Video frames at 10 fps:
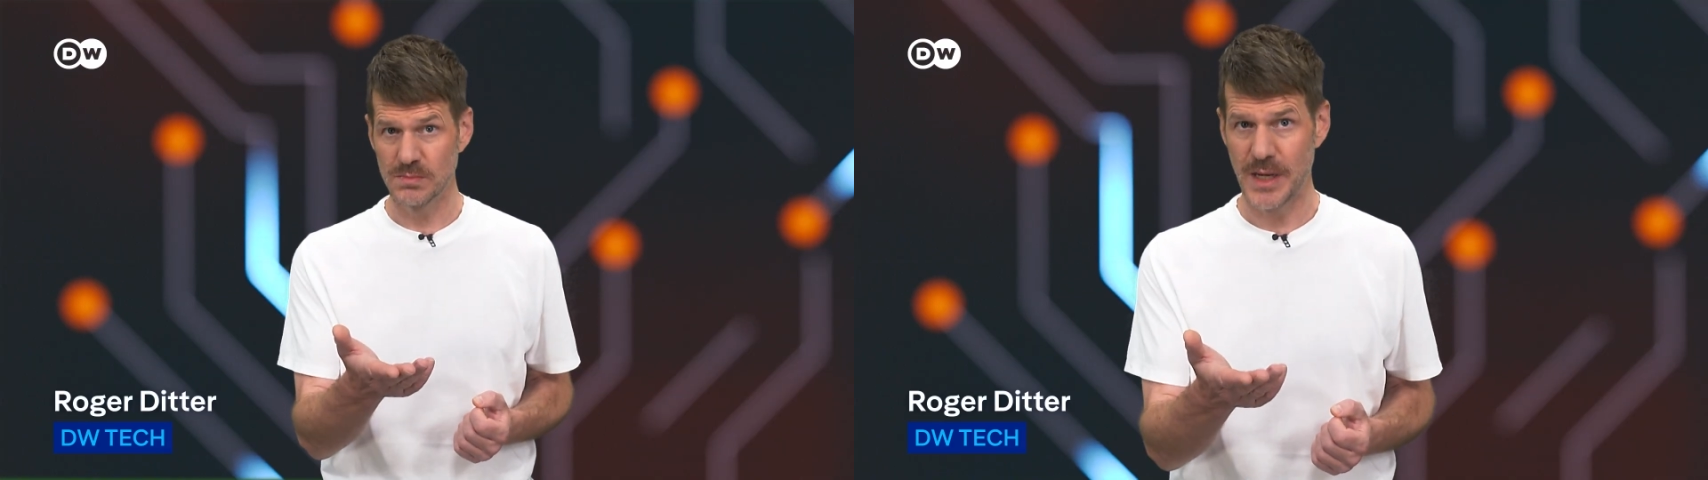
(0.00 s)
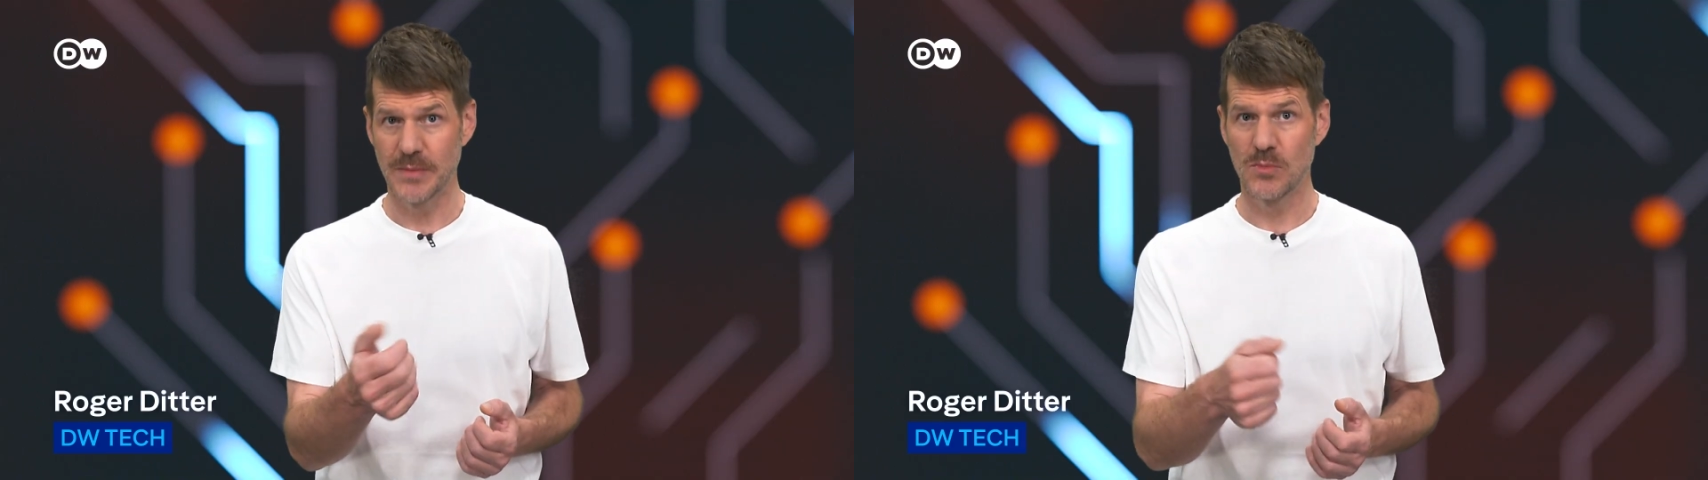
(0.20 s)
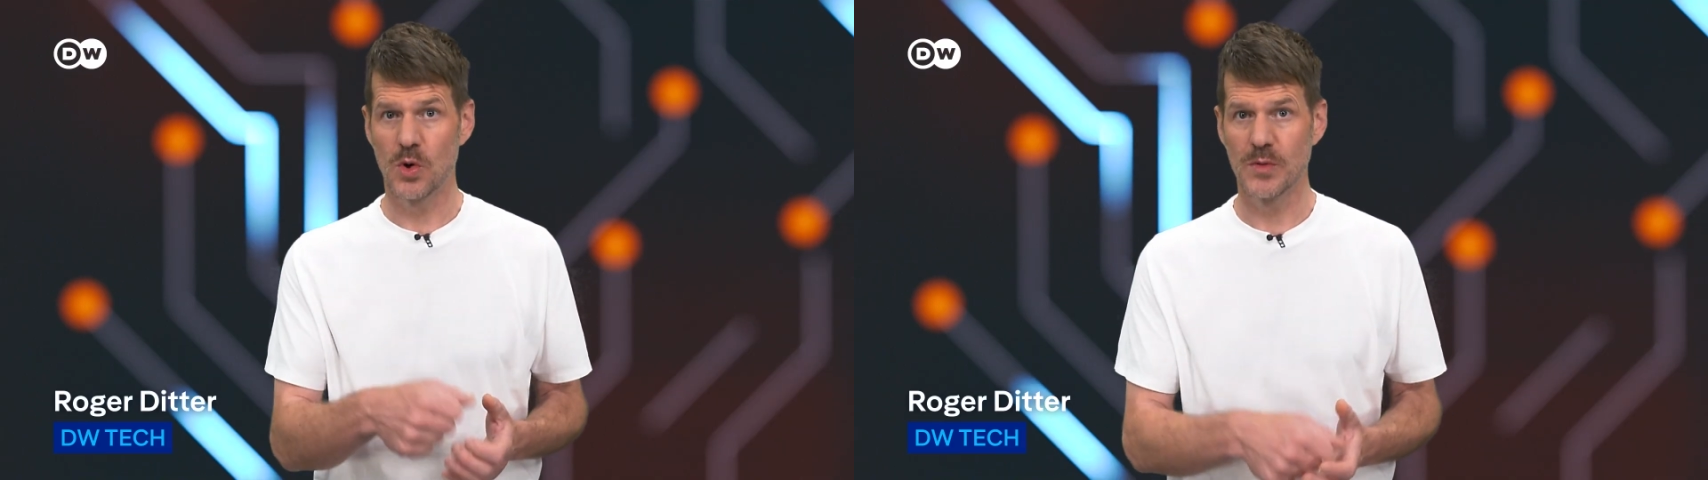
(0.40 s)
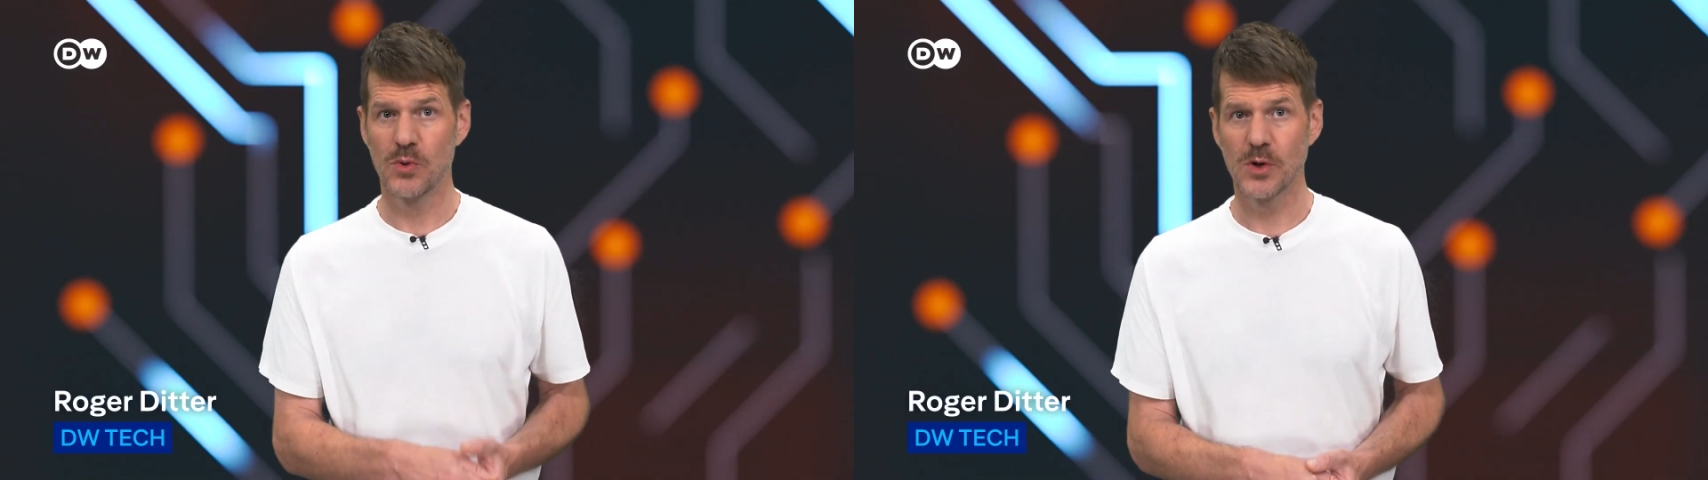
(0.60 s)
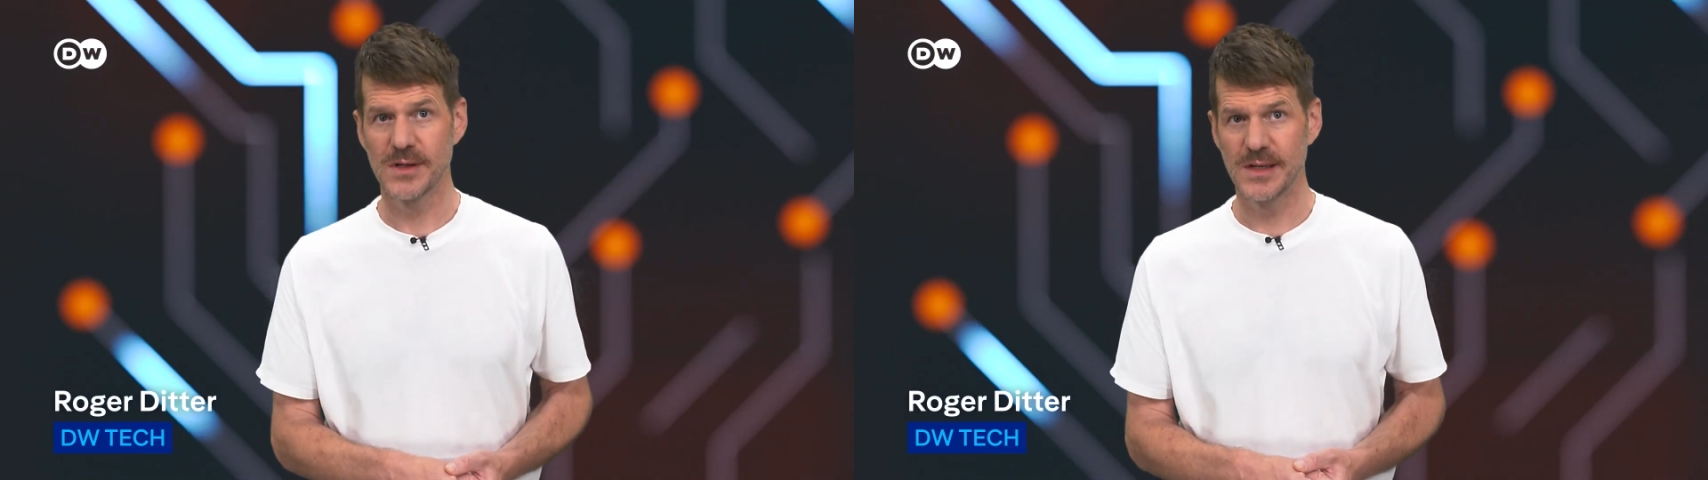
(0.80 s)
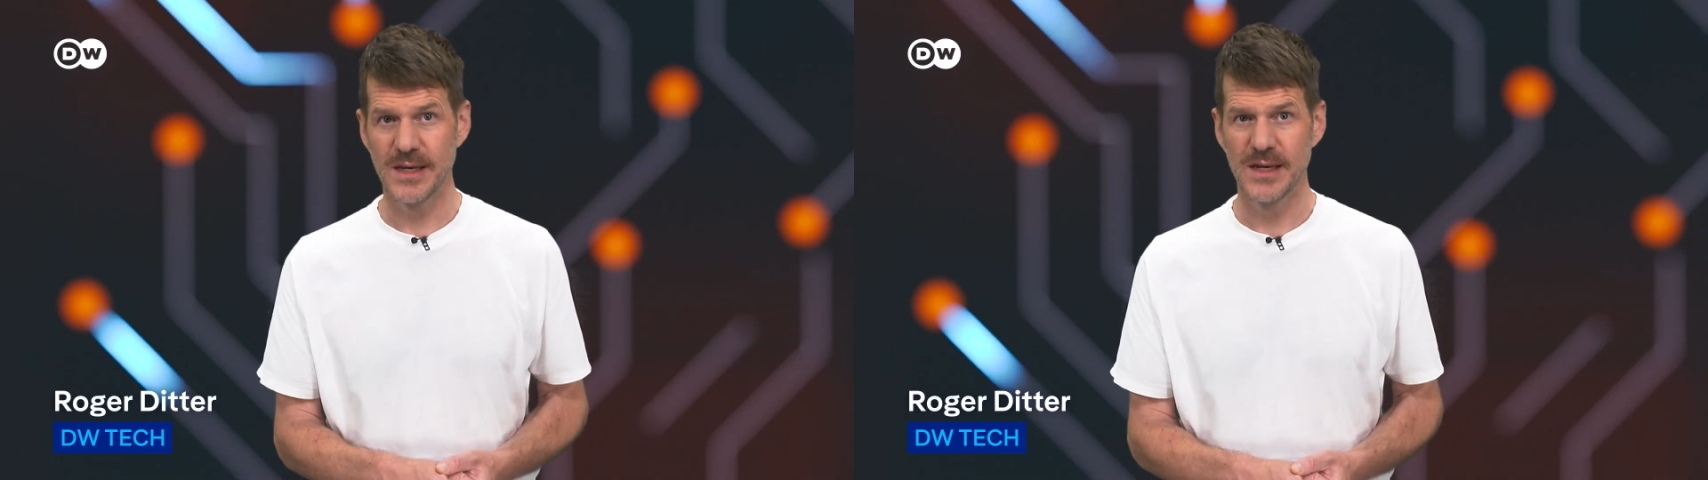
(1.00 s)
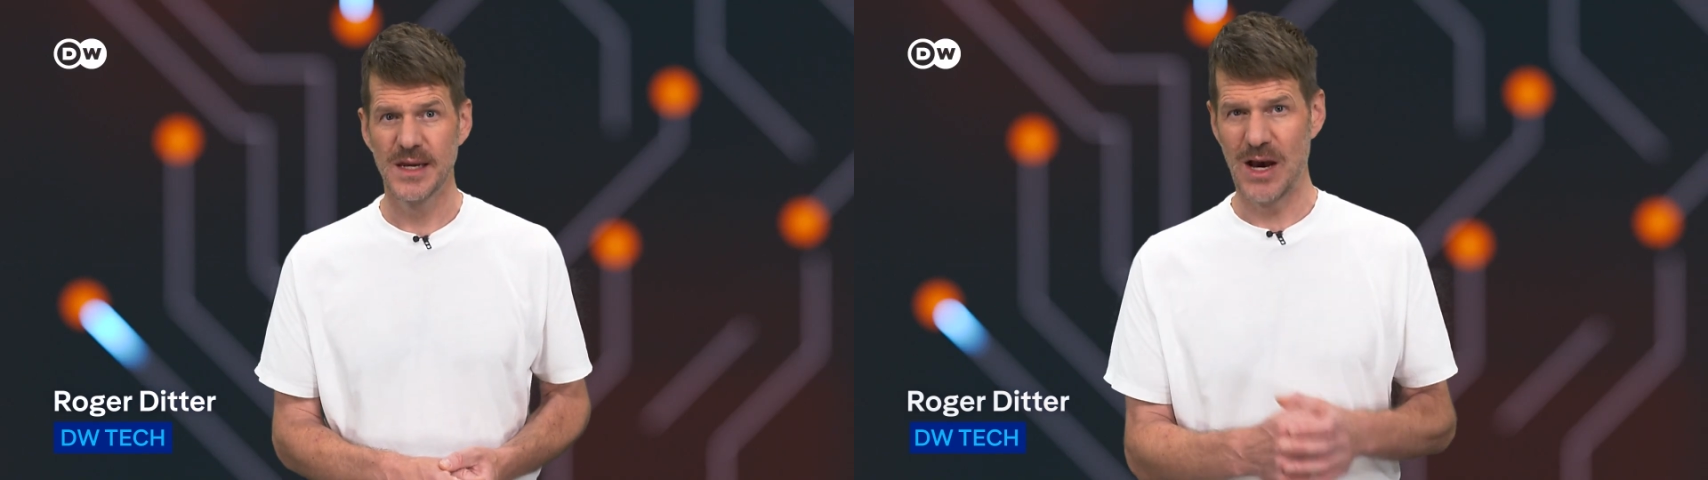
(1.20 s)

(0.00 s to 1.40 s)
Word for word: And more importantly,